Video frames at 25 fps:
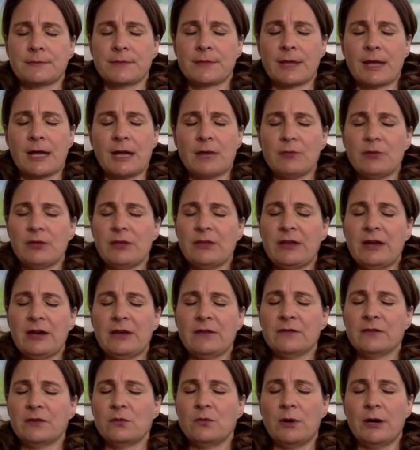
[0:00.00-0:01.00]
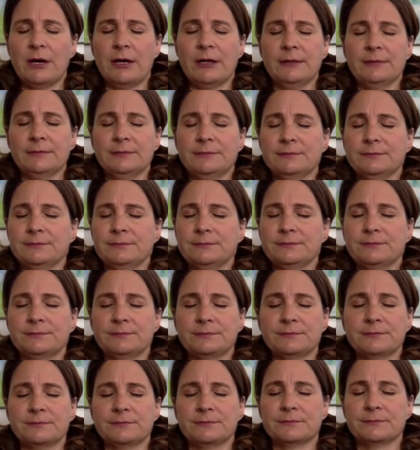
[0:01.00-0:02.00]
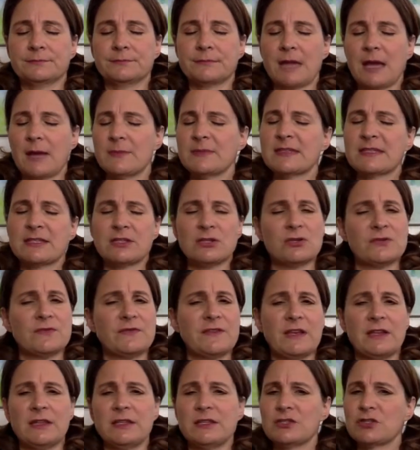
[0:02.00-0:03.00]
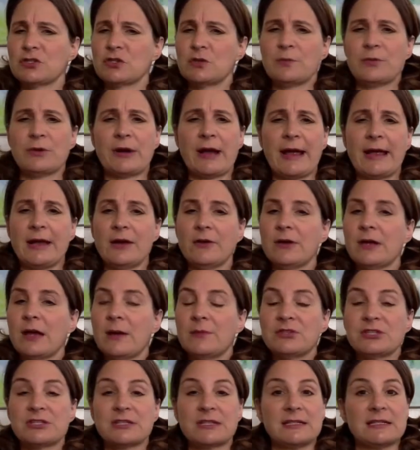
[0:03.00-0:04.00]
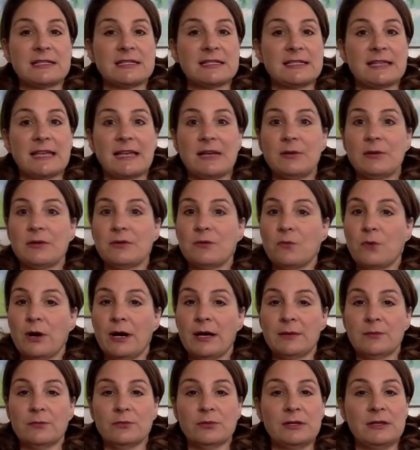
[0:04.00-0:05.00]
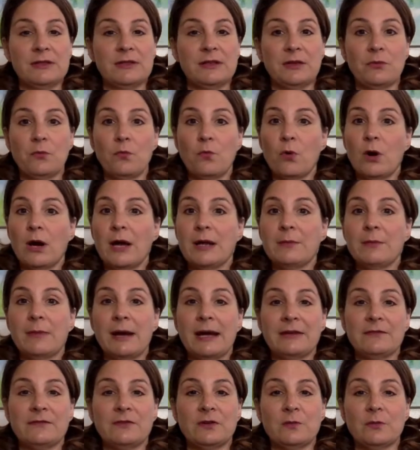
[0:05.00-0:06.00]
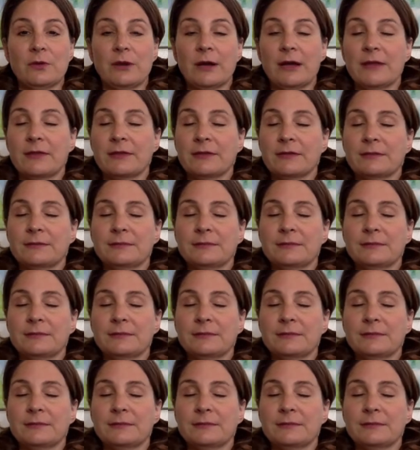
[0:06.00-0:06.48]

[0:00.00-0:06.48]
I breathe out for 1. I'm still feeling super angry. I'm just going to stay with 1. Breathe in 1 mindful breath.